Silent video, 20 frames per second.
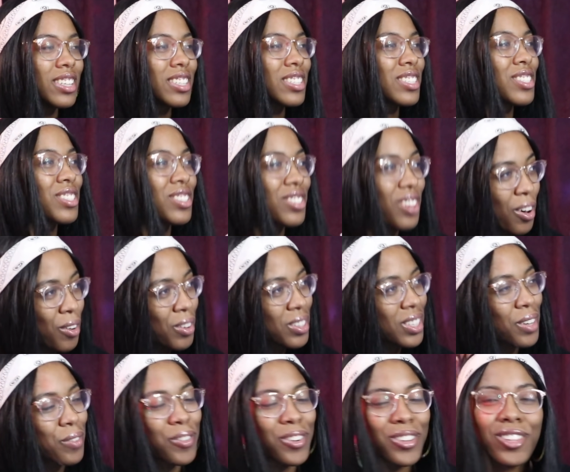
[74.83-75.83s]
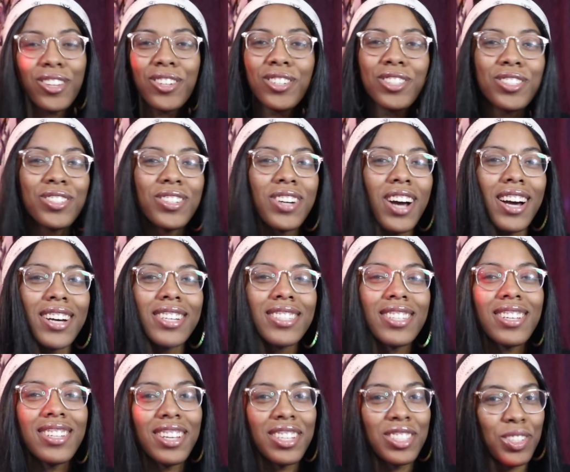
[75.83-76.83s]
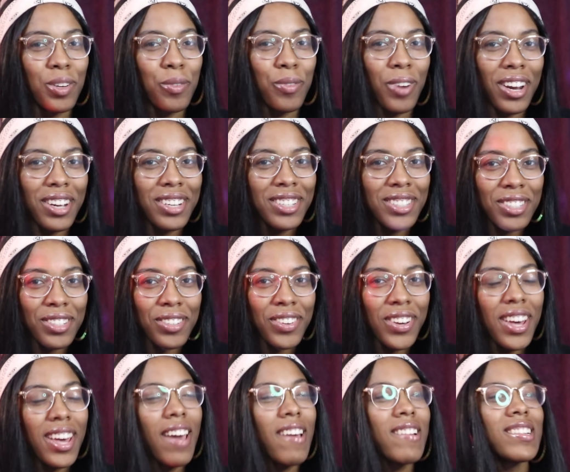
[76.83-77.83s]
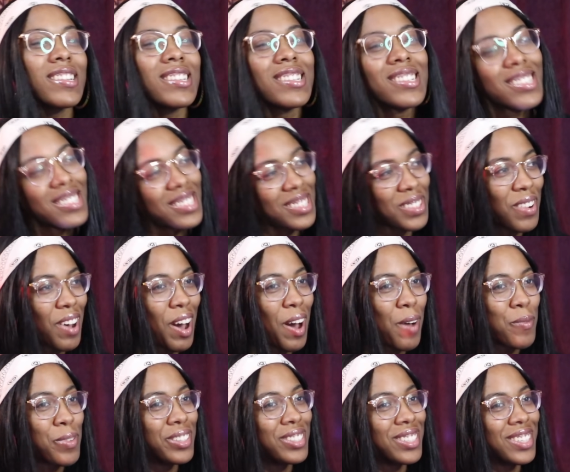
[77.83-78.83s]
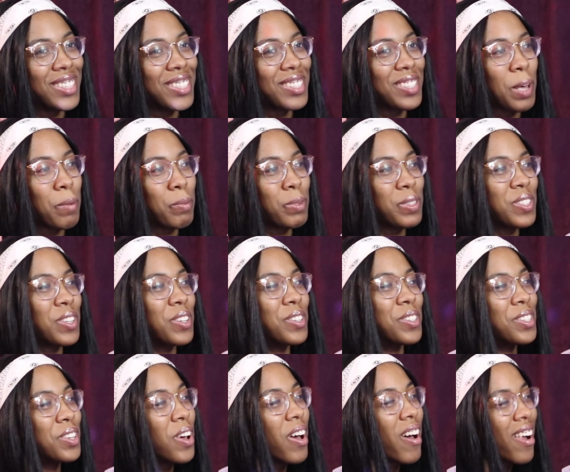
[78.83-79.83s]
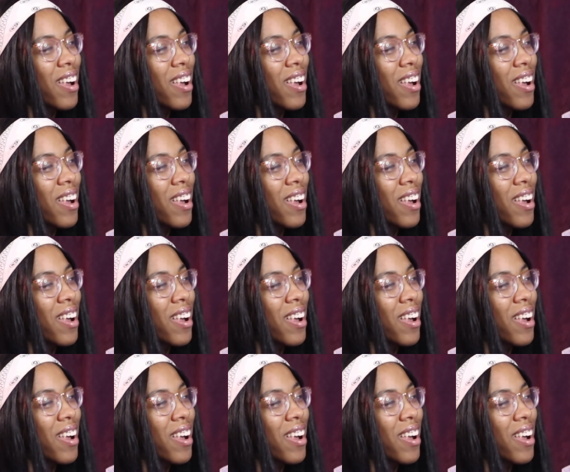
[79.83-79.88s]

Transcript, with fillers: So without further ado guys, let's jump right into it. Let's see what happens in this episode.